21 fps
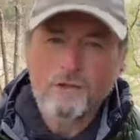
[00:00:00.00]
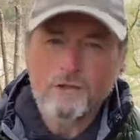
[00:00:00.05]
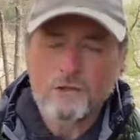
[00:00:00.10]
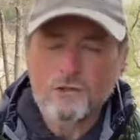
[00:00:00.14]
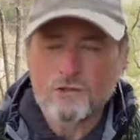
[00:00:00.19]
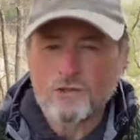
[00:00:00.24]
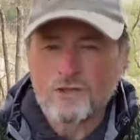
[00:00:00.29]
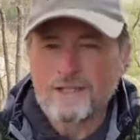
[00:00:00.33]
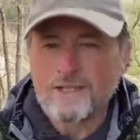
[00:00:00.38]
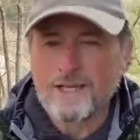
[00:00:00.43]

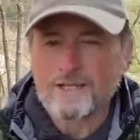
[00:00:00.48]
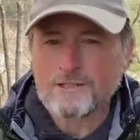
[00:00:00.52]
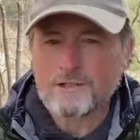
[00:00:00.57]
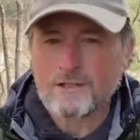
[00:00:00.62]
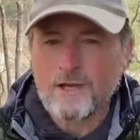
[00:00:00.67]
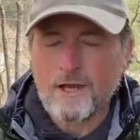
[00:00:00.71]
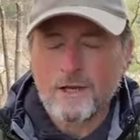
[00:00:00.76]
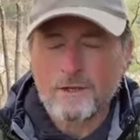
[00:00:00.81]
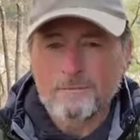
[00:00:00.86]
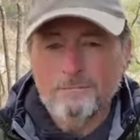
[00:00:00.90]
usually next
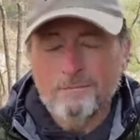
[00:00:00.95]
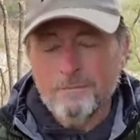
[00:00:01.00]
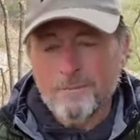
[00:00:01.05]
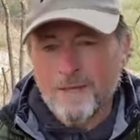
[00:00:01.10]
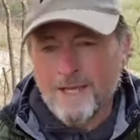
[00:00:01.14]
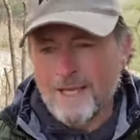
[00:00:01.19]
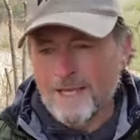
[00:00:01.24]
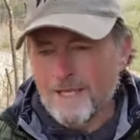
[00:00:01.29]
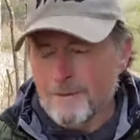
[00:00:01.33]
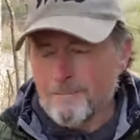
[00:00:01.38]
to the hunter,
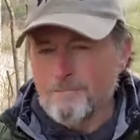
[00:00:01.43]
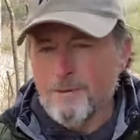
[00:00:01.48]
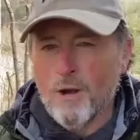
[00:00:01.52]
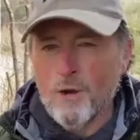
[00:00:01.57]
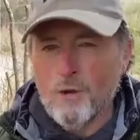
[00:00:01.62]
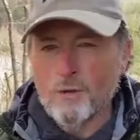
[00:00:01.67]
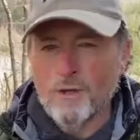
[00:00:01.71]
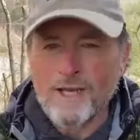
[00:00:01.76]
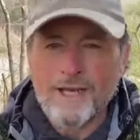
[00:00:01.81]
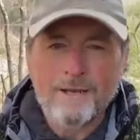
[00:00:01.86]
in a
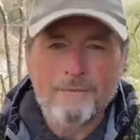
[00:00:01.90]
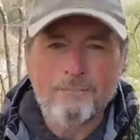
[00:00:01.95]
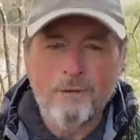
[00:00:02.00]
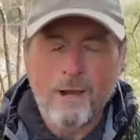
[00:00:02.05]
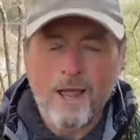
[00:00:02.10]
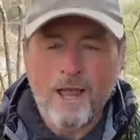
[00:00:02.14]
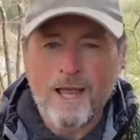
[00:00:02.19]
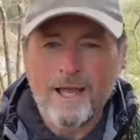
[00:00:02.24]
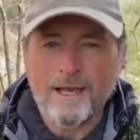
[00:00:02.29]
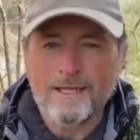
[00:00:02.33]
boat, in a
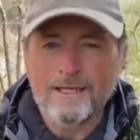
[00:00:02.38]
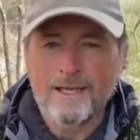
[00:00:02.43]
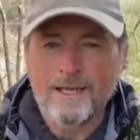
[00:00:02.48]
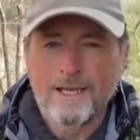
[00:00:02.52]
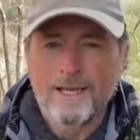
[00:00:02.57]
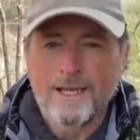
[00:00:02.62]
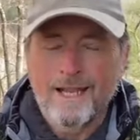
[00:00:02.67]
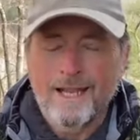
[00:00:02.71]
blind,